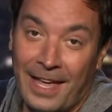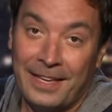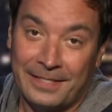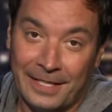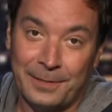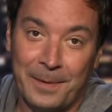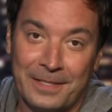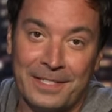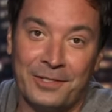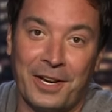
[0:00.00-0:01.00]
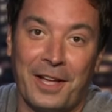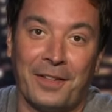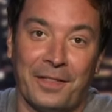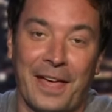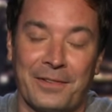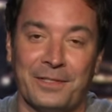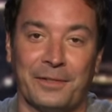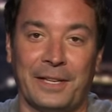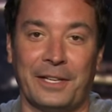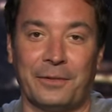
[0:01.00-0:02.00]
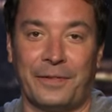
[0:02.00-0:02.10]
six months in jail and thousands of legal